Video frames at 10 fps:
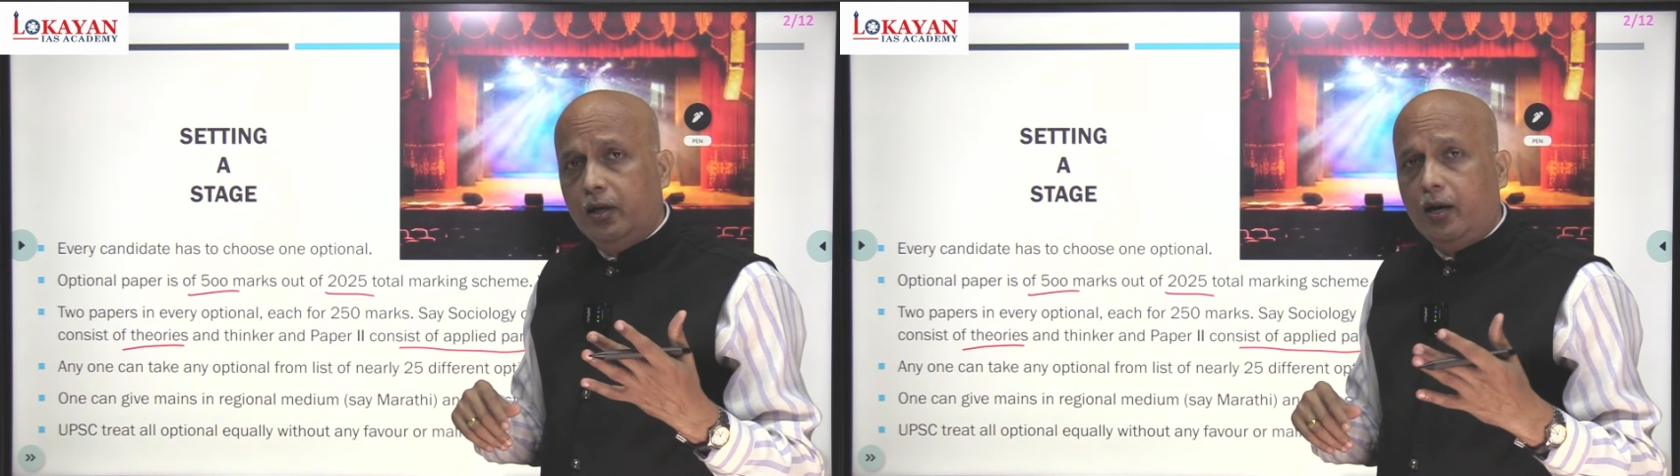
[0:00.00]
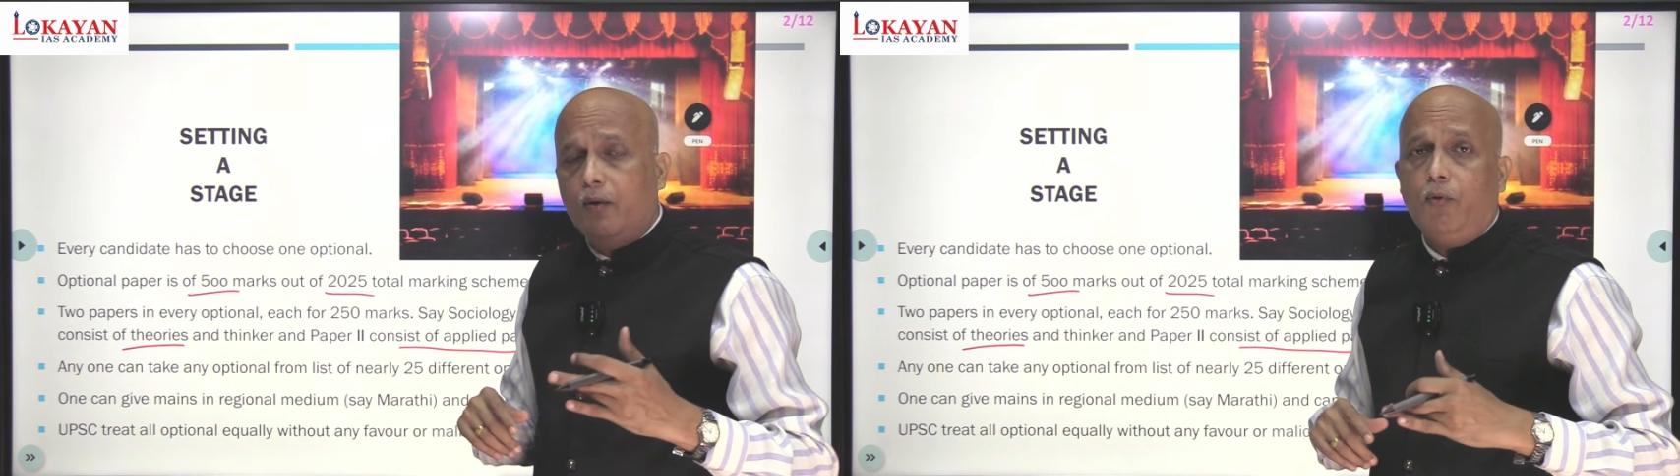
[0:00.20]

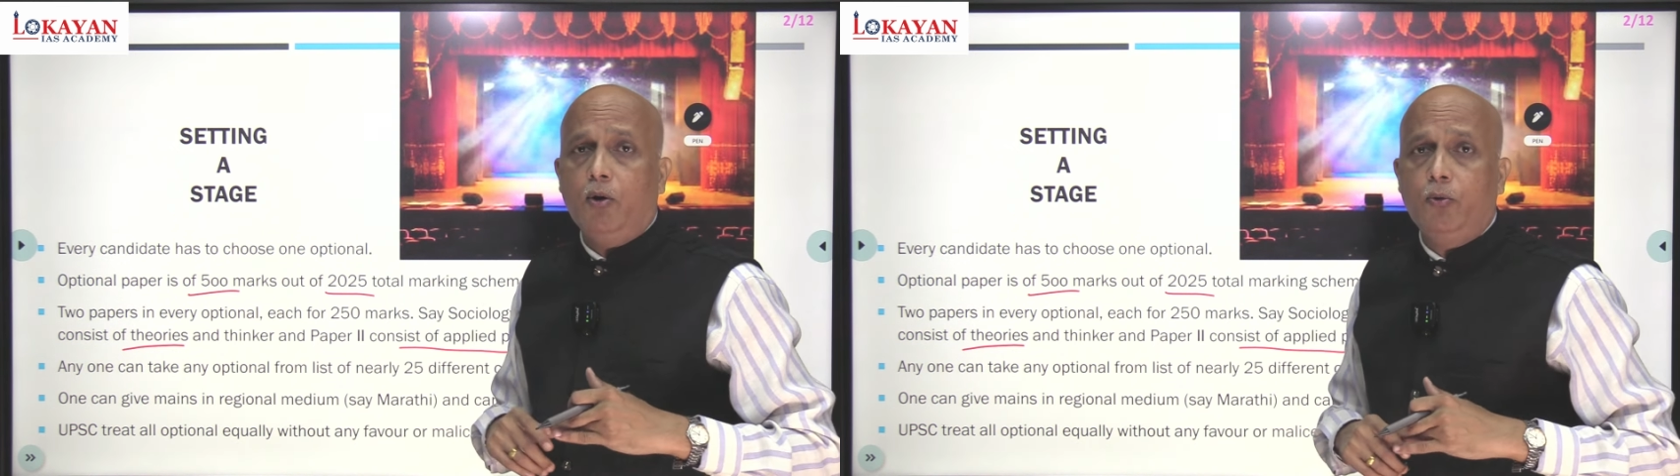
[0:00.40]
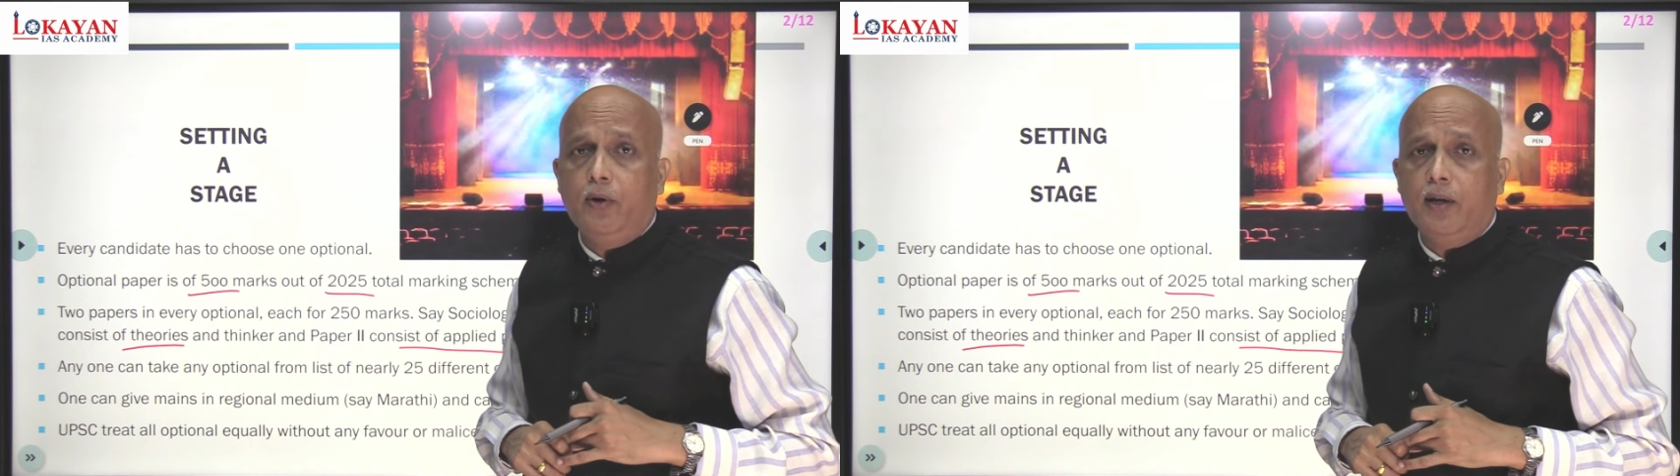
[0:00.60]
and
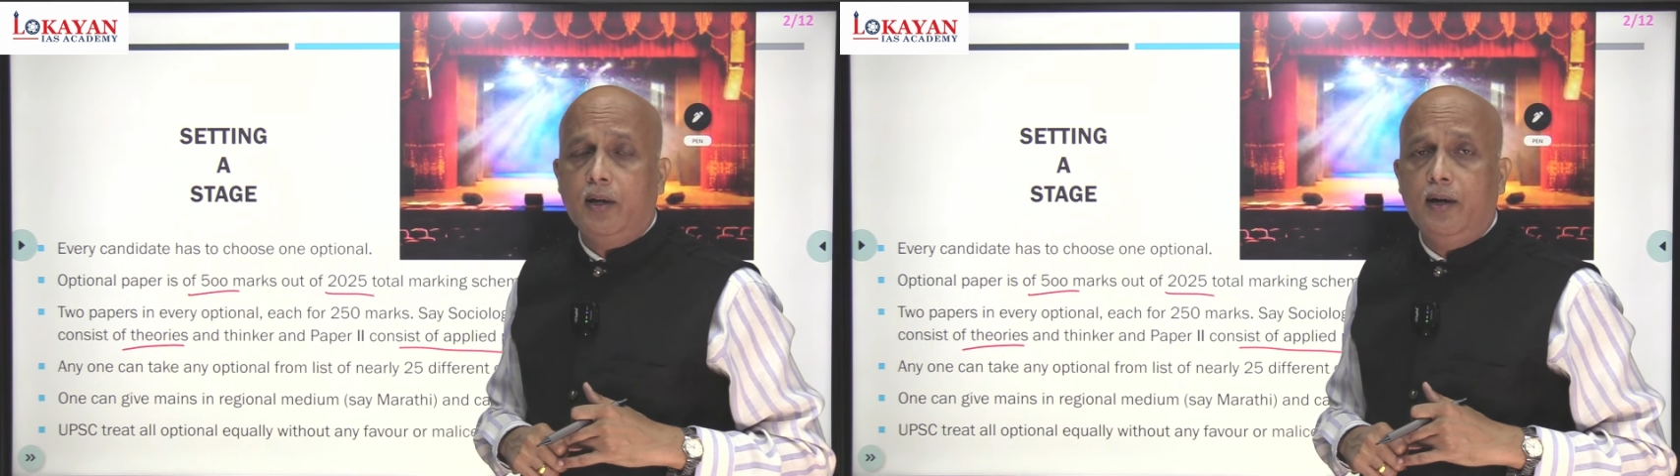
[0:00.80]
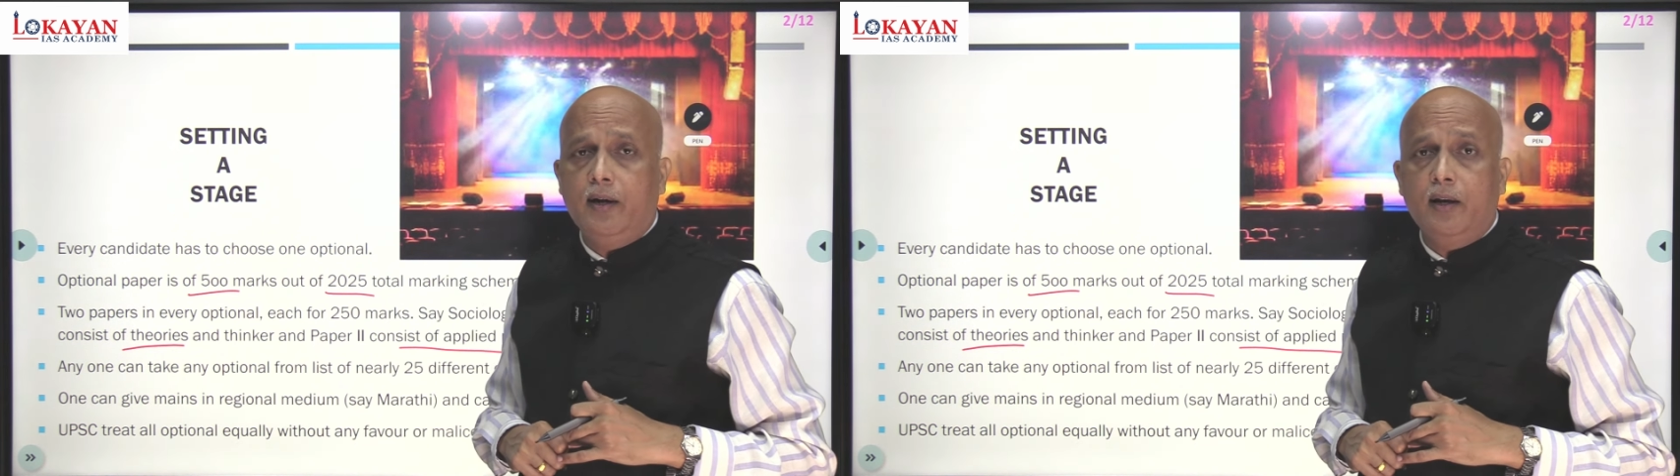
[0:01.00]
want to take
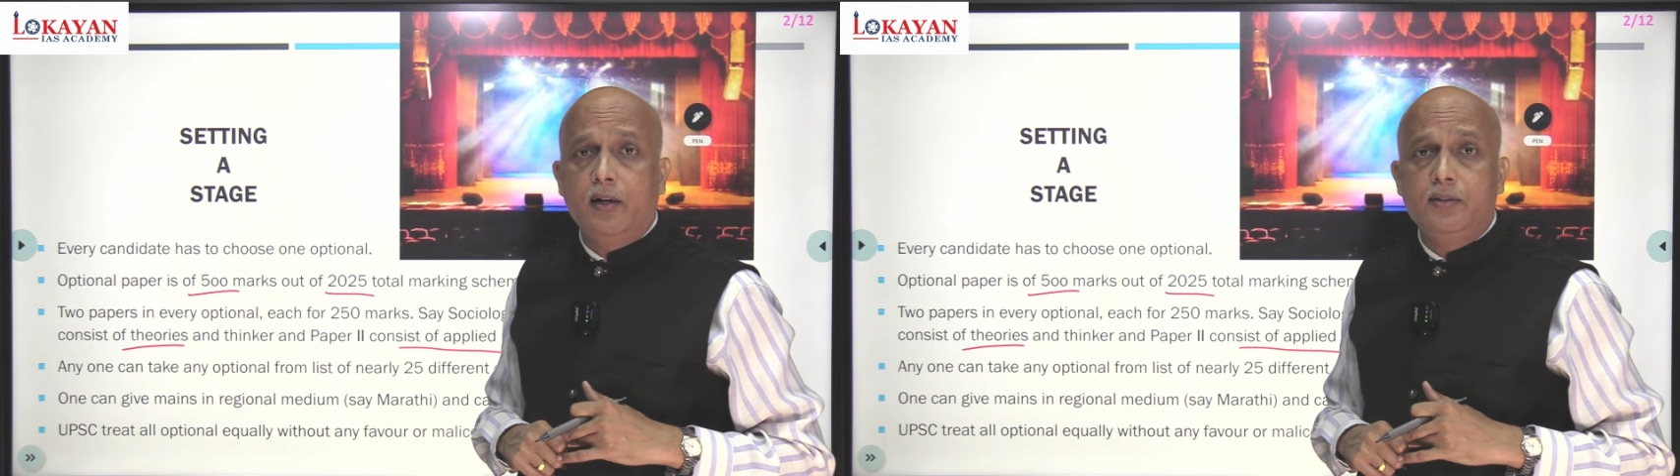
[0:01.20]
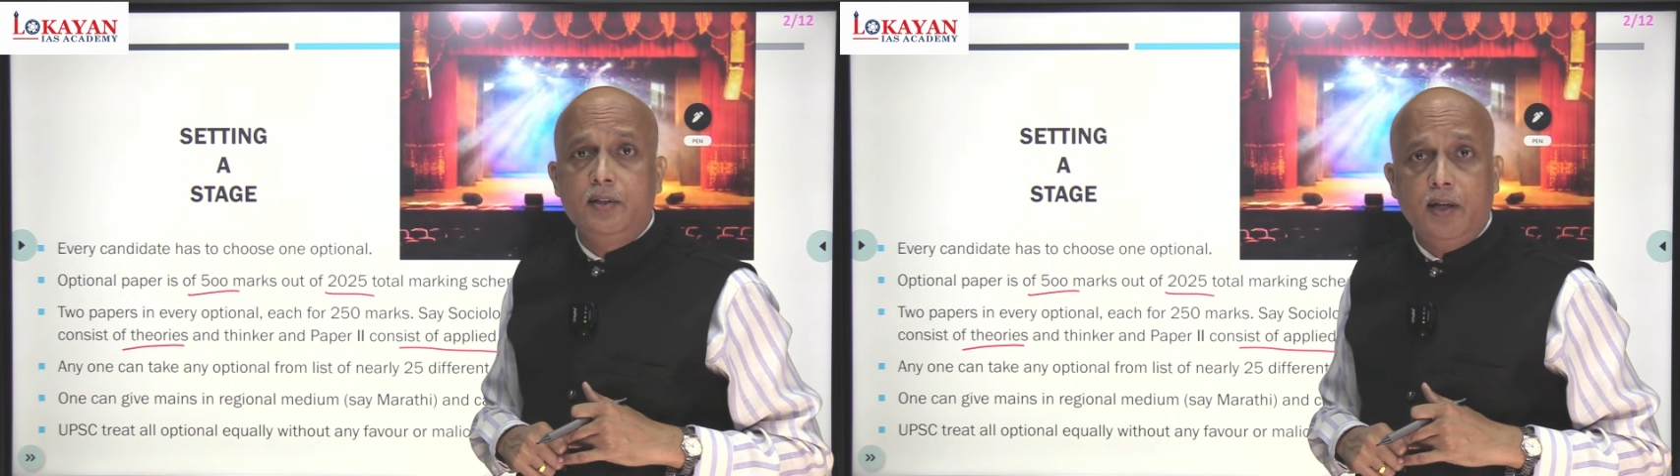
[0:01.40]

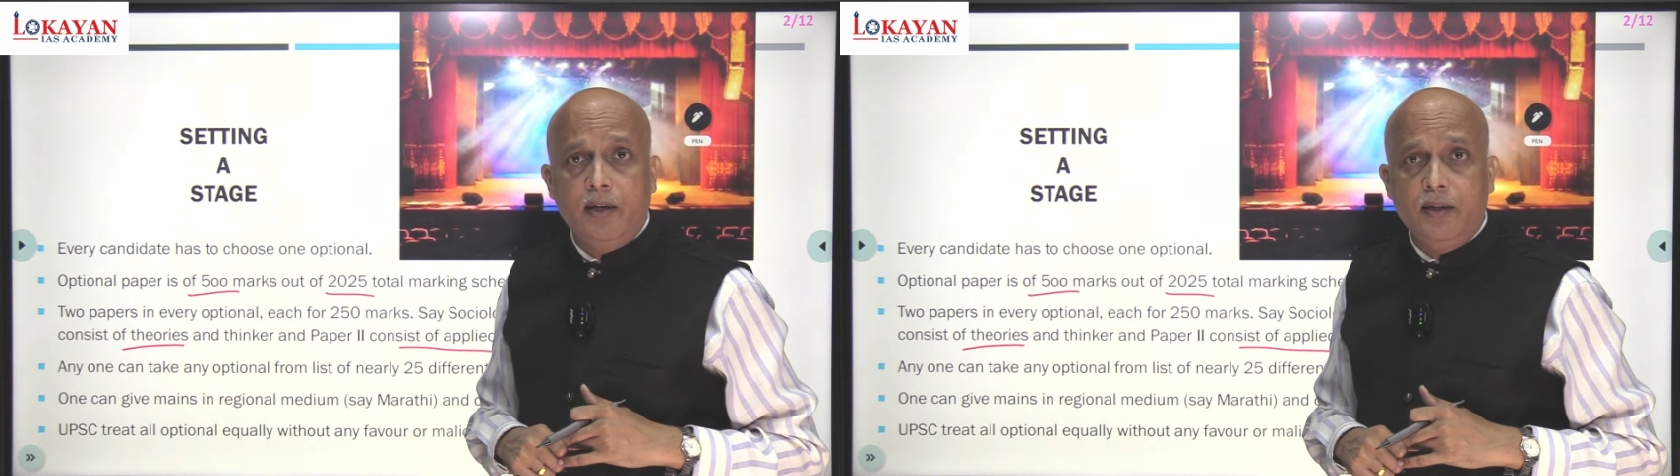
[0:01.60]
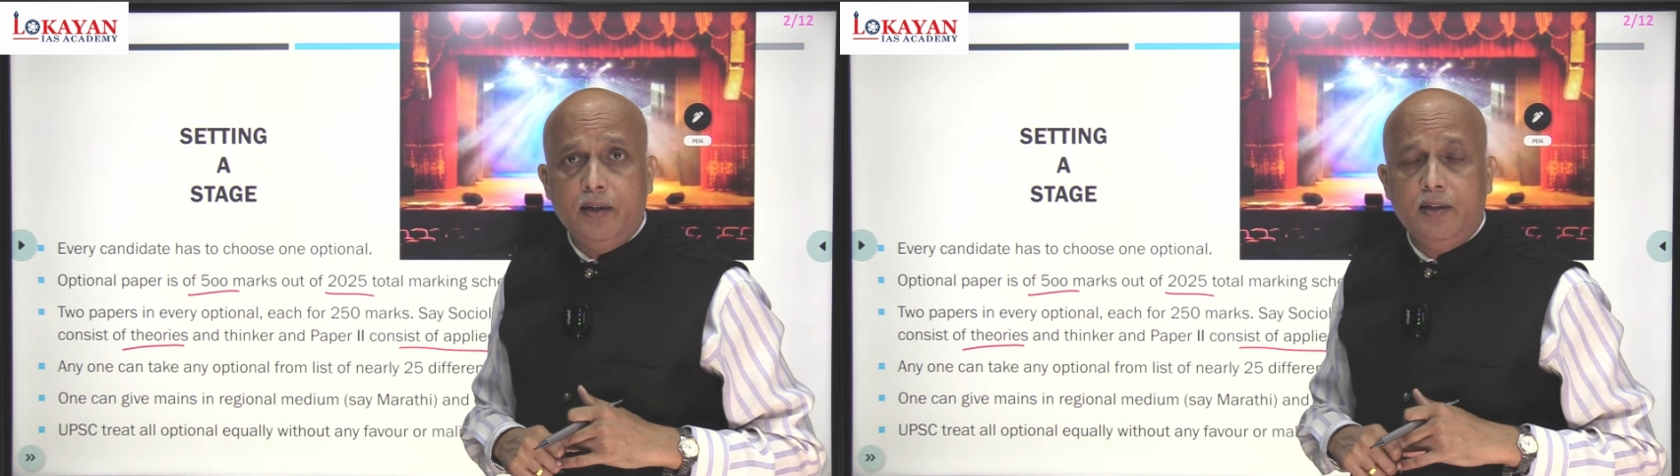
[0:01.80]
electrical
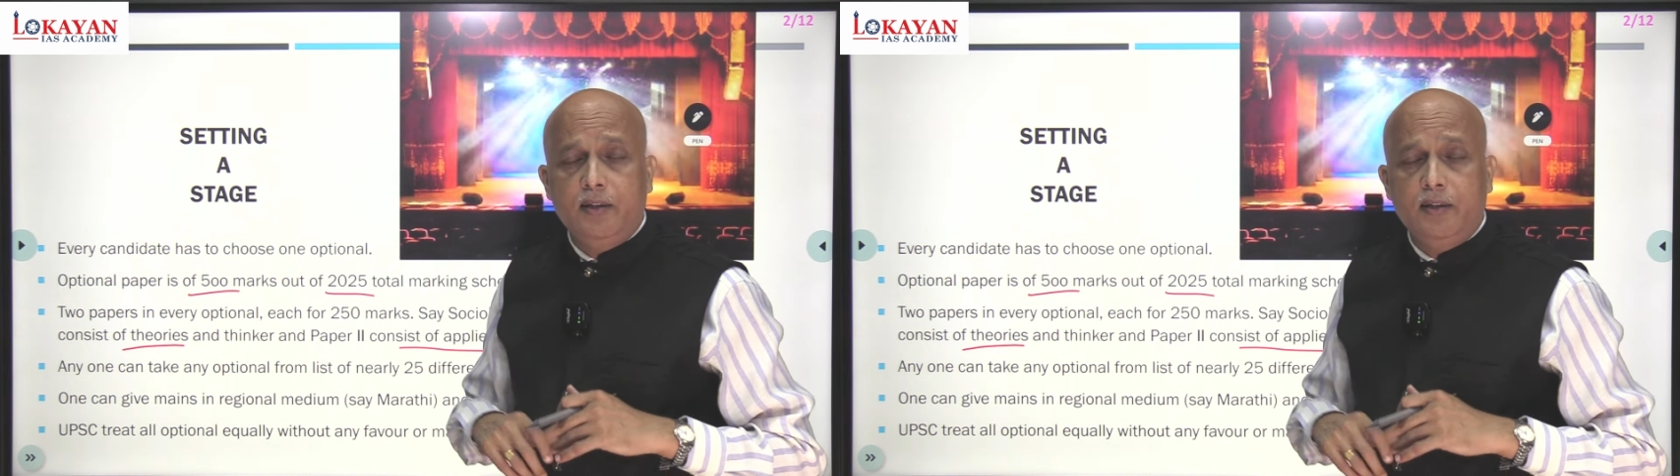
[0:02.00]
engineering,